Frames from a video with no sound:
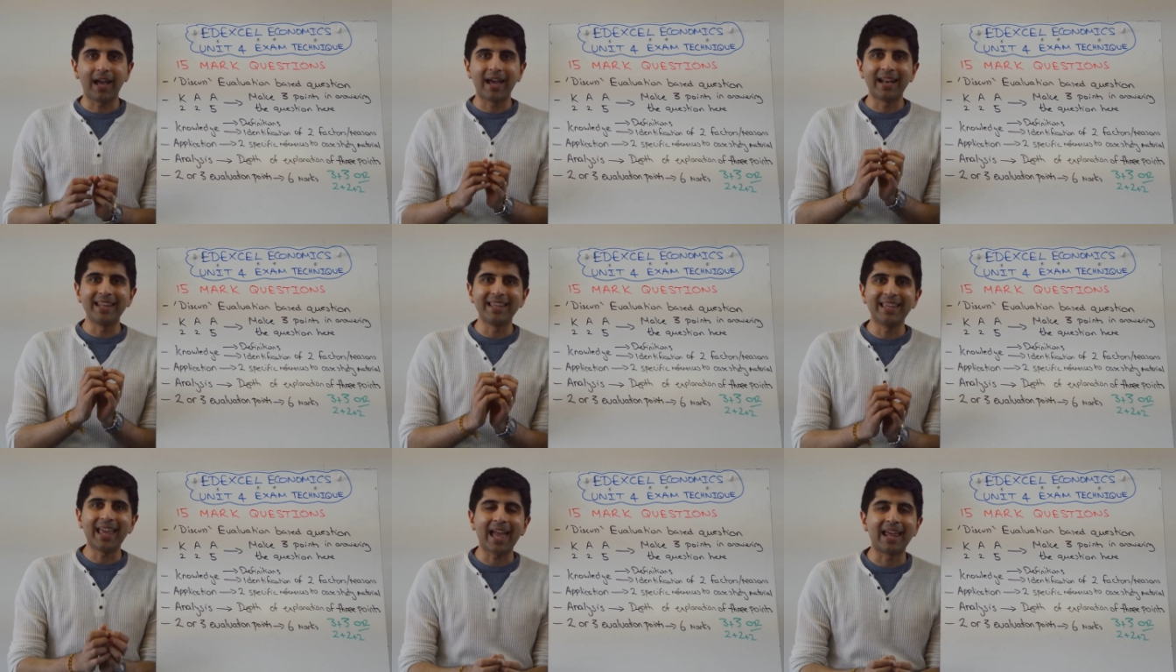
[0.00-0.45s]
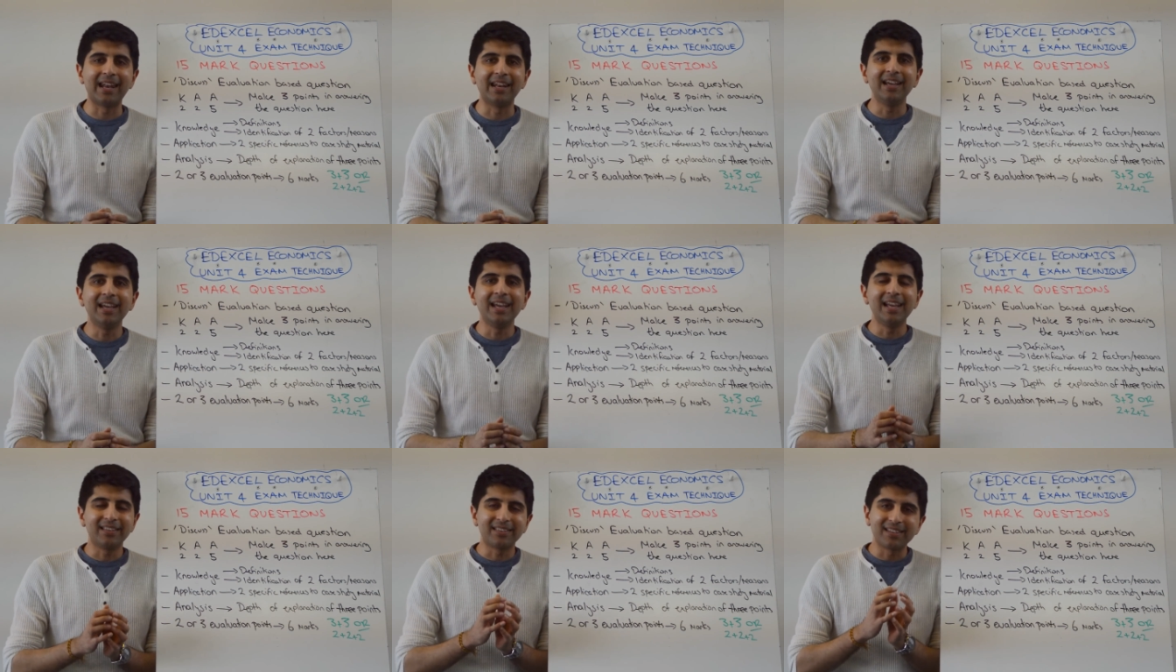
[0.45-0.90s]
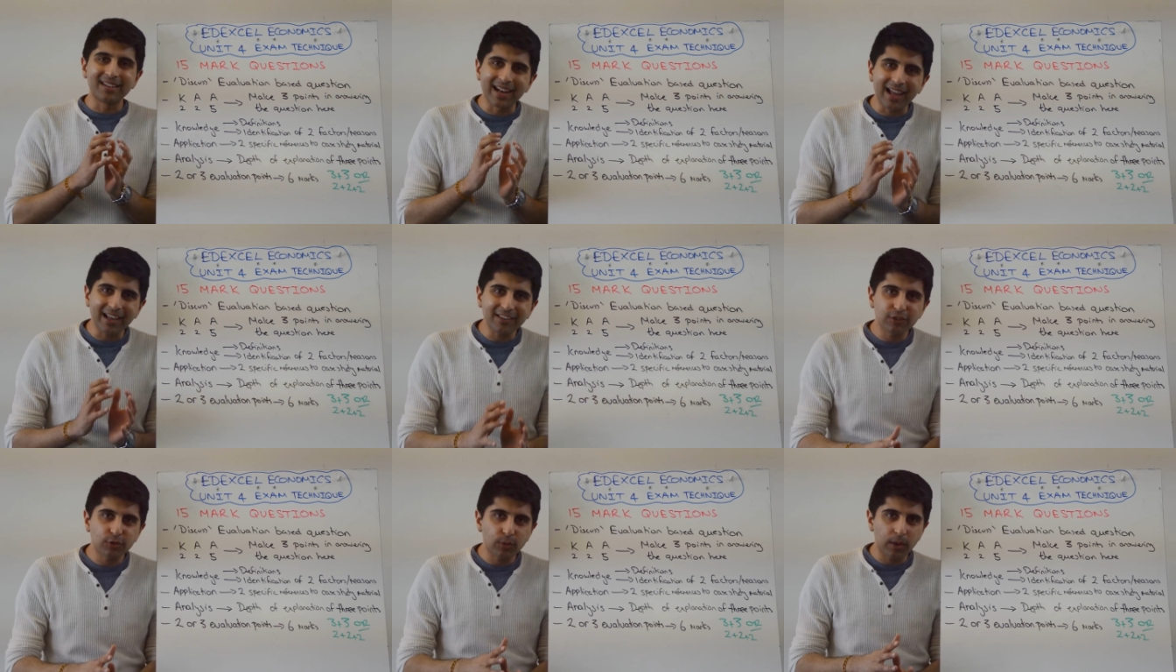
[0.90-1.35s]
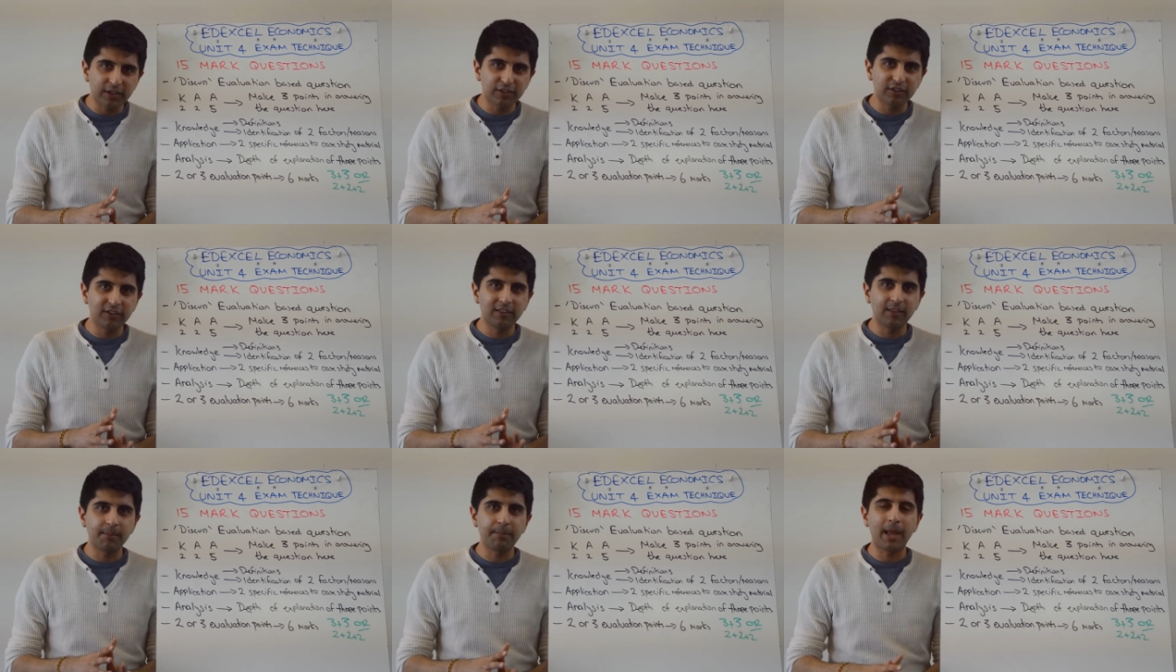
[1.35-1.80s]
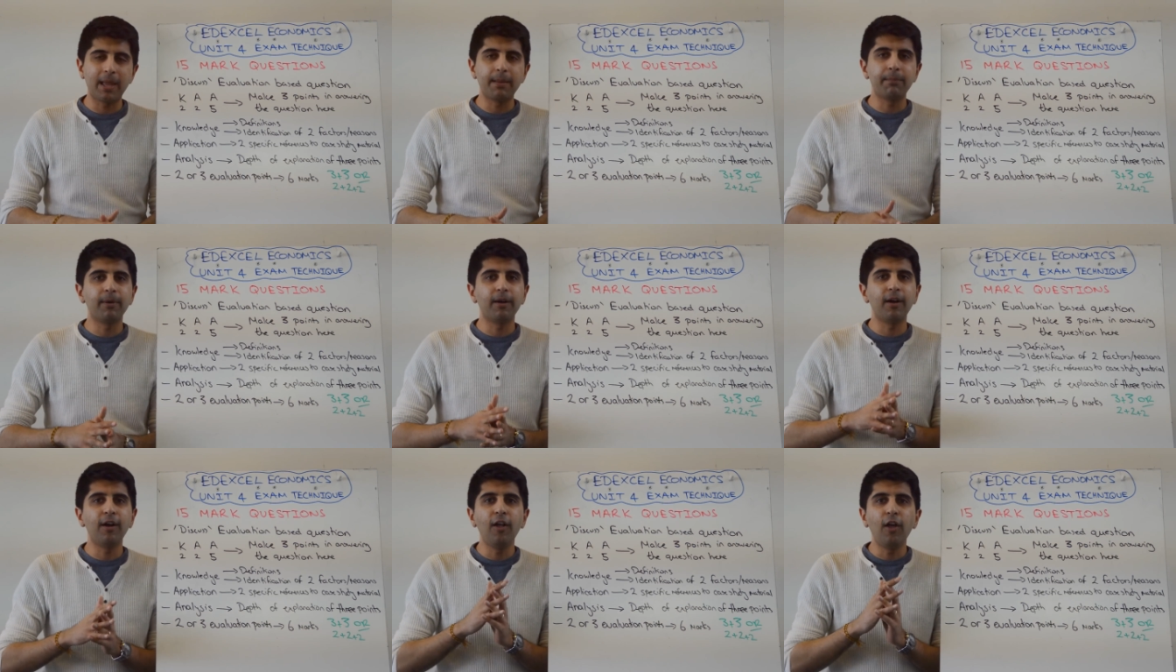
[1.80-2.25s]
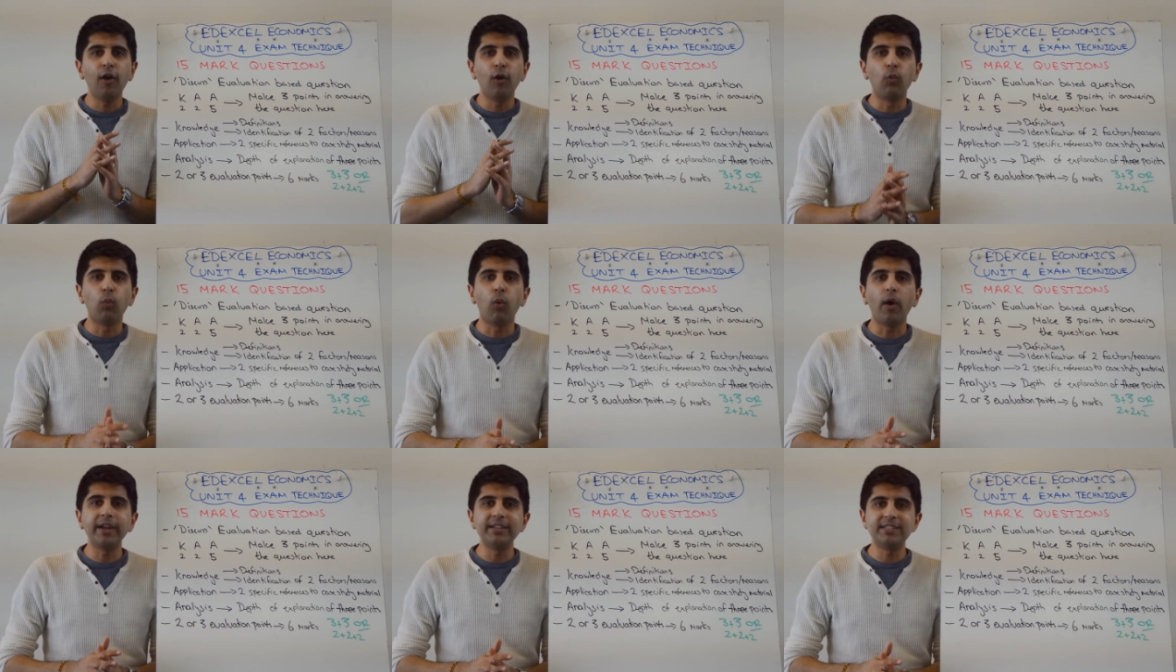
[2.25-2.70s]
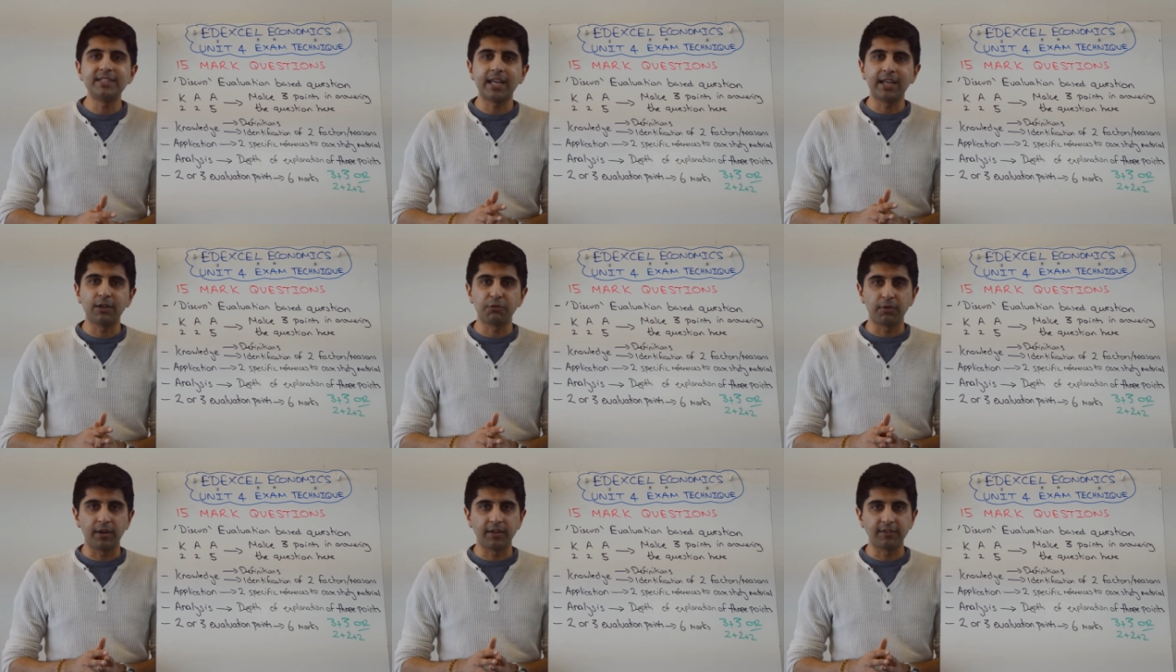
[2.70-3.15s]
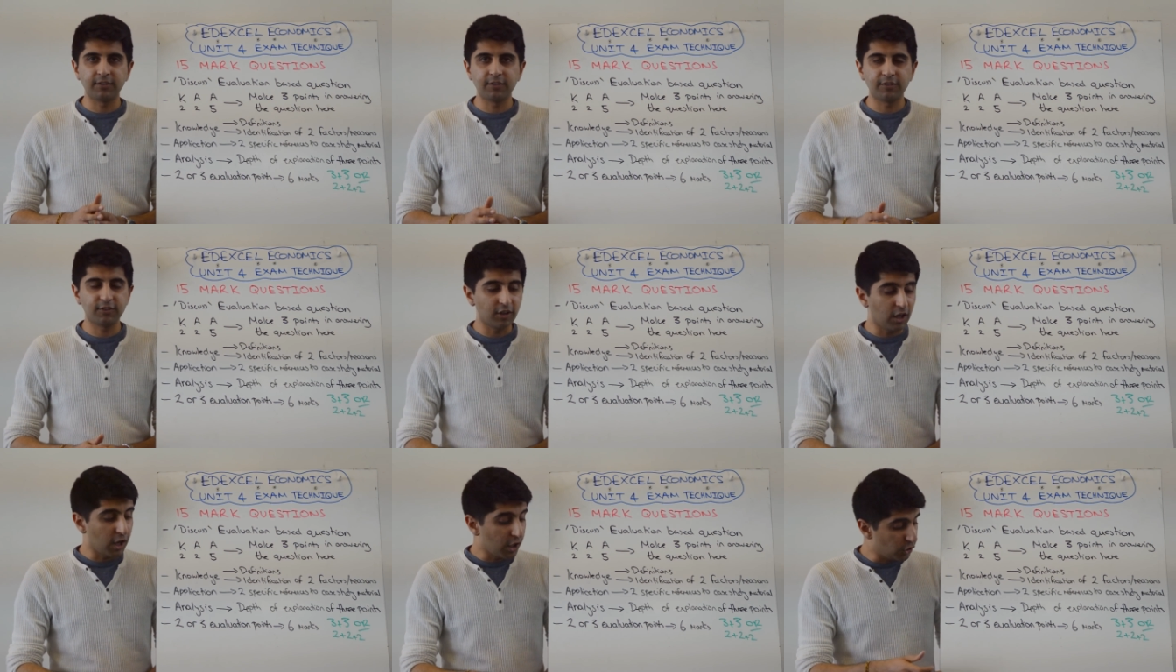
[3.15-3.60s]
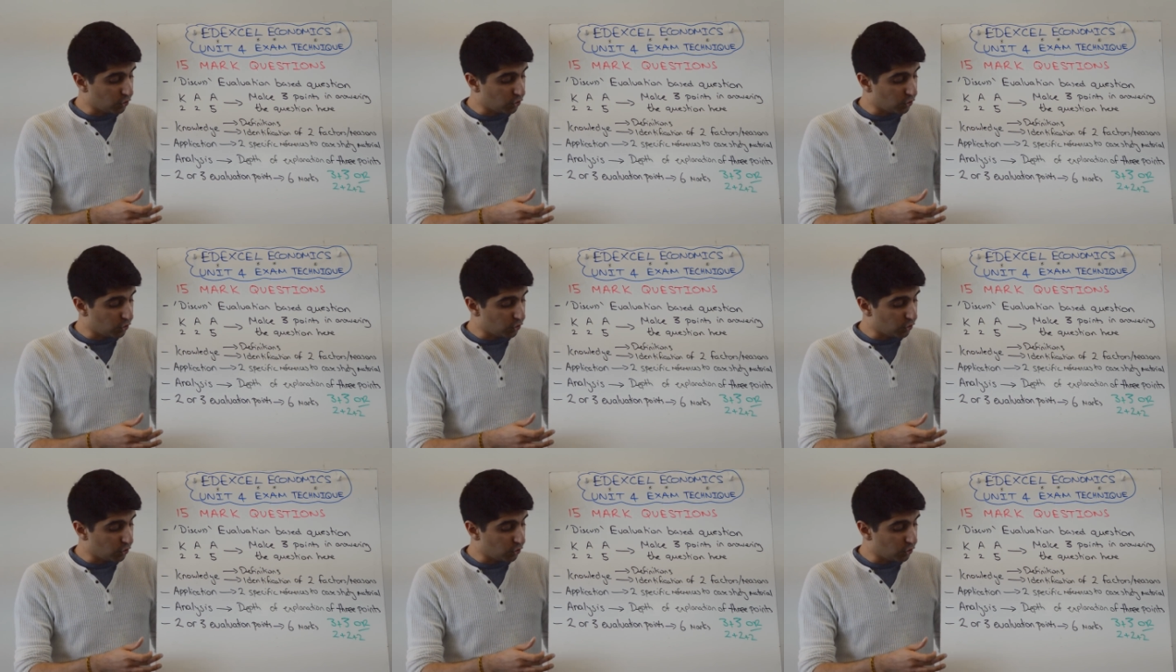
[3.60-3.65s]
And again, it's the last question in the paper, why take risks?